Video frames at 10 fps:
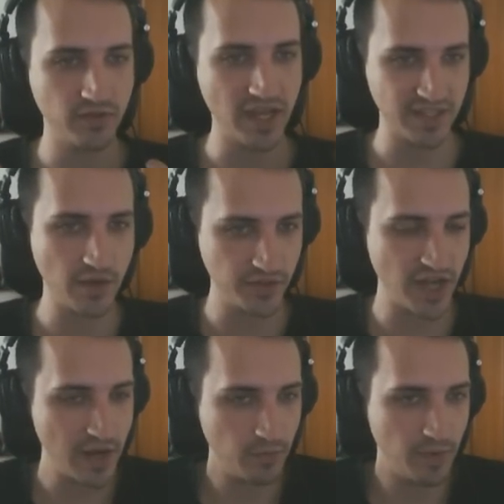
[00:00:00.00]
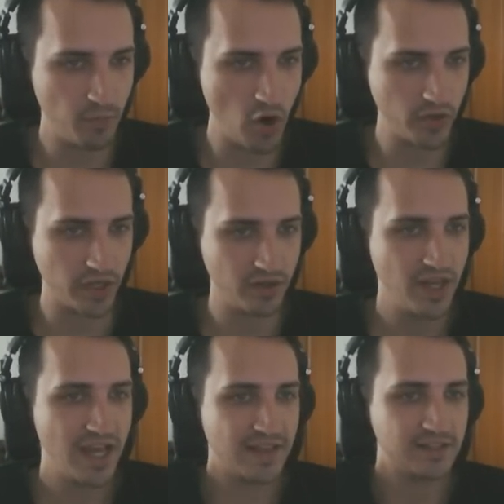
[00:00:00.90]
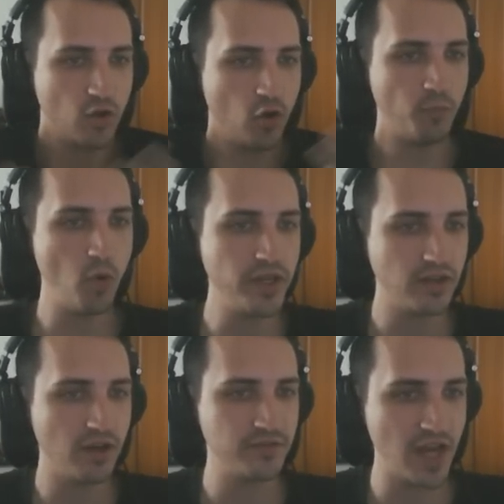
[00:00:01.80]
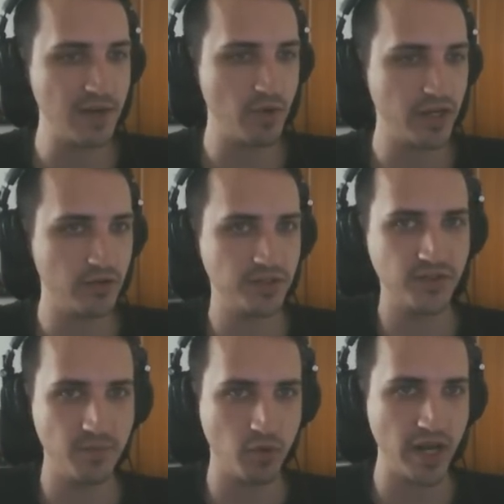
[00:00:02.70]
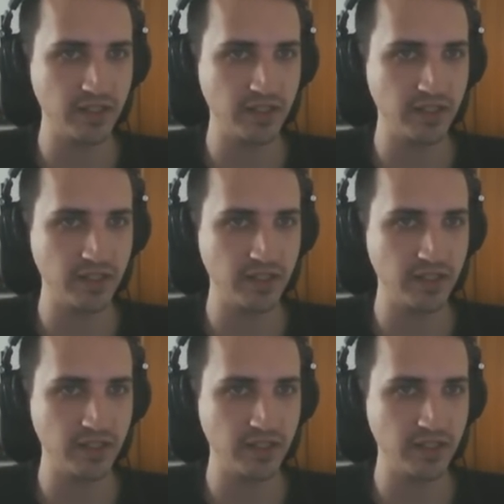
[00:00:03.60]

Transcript: how the tie would be broken, and that's the whole point of tiebreakers is they break